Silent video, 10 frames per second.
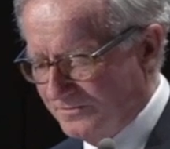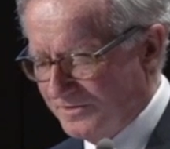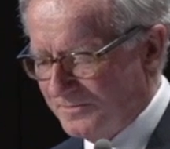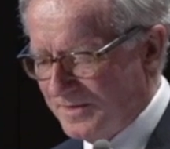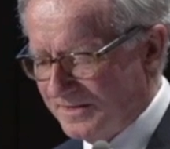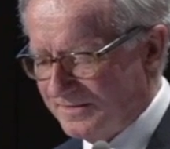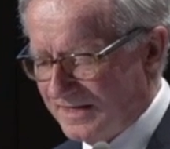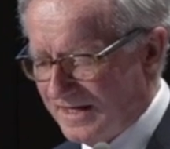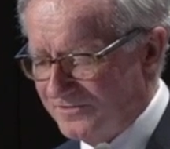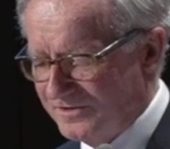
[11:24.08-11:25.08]
with about
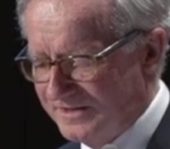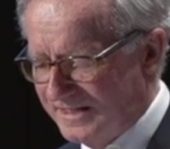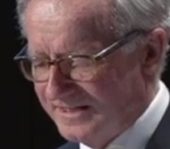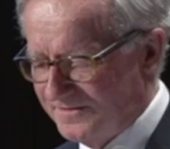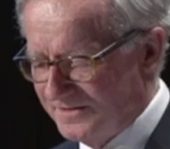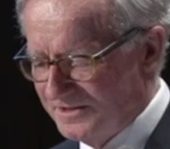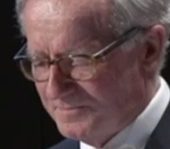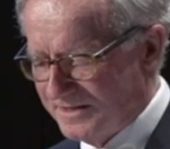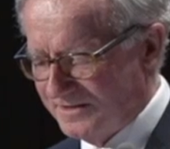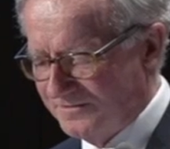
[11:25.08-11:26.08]
190 of
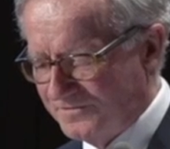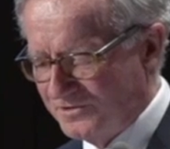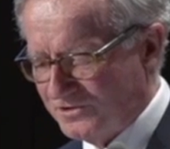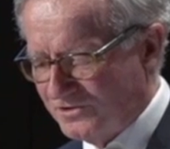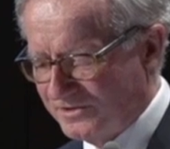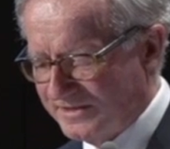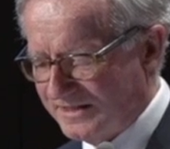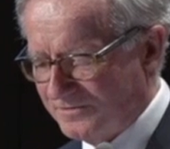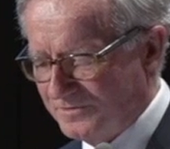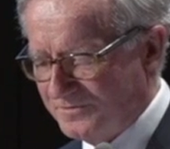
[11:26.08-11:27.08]
these making first
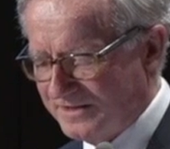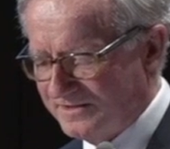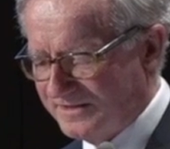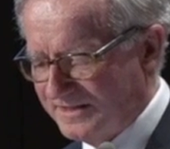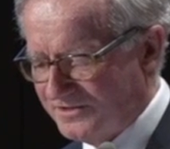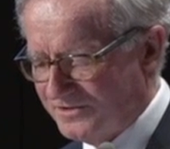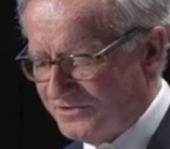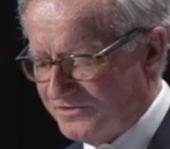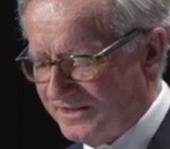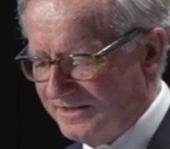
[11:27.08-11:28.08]
contact with Reconciliation
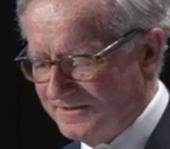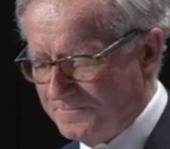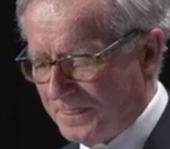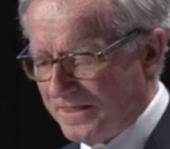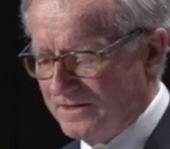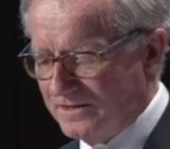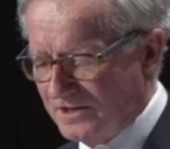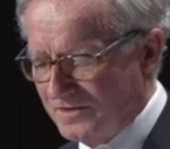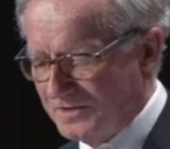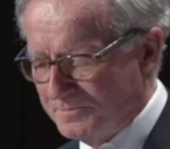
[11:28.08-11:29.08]
Australia
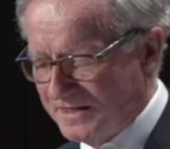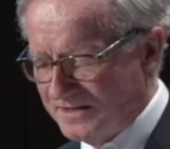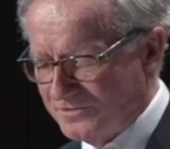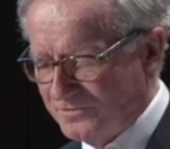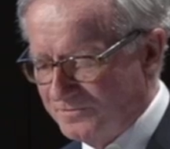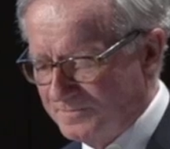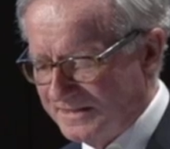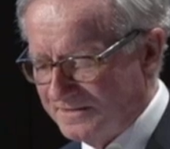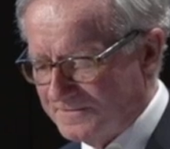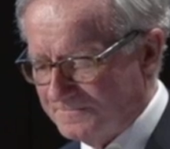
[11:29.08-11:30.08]
over the past 12
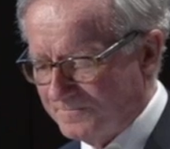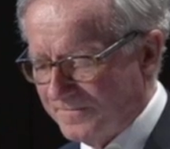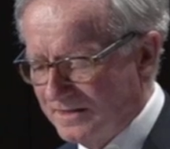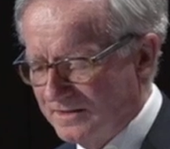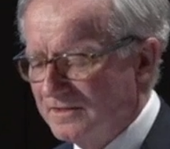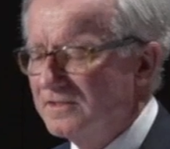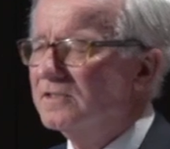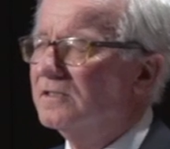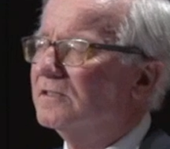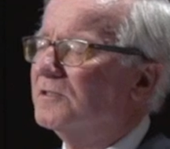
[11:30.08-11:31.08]
months.
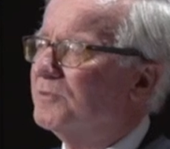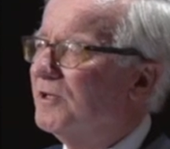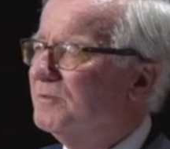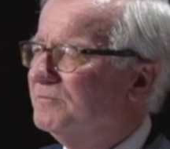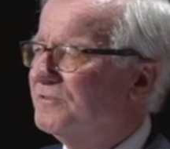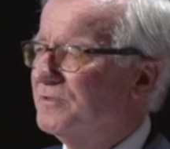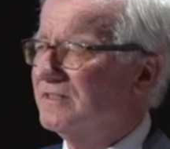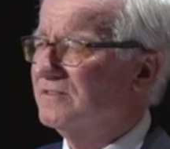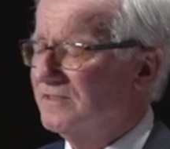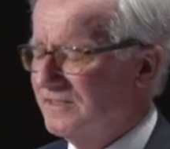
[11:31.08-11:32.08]
The problem for
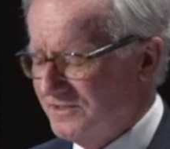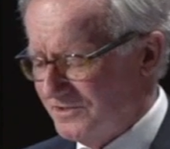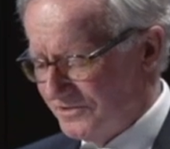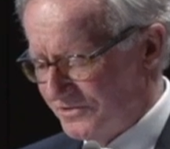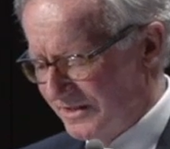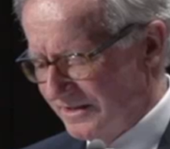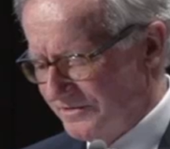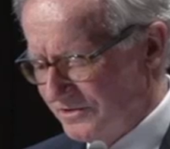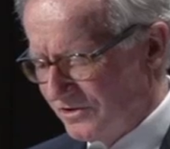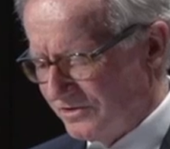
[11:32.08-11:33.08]
Reconciliation
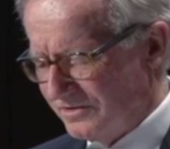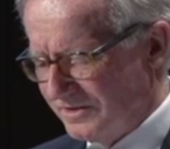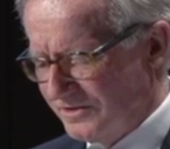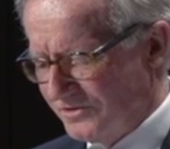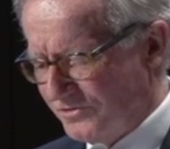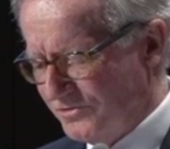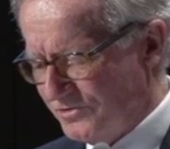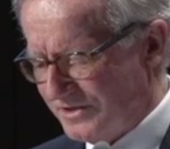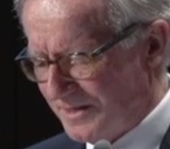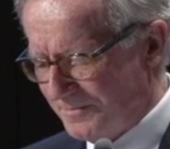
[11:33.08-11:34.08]
Australia is not an
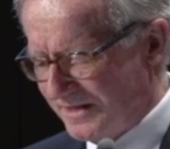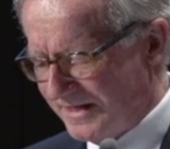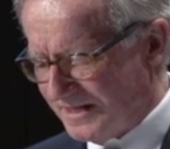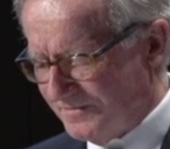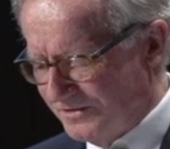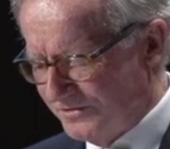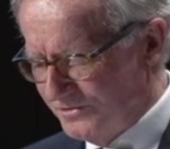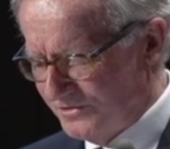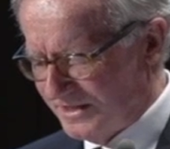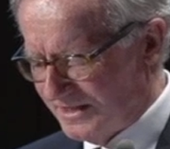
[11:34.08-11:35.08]
enthusiasm, a lack of
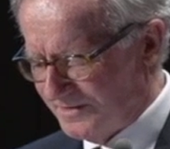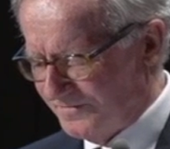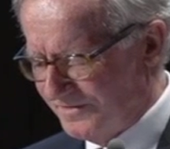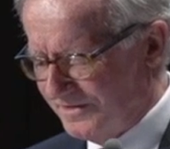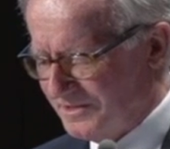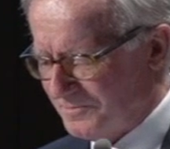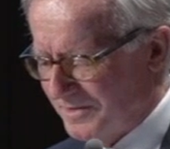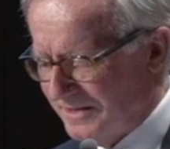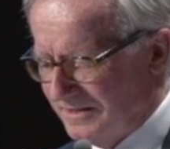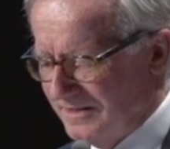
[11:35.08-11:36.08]
enthusiasm for this,
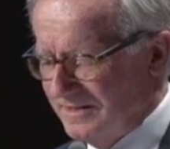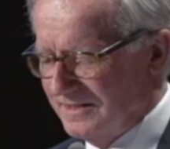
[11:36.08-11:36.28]
but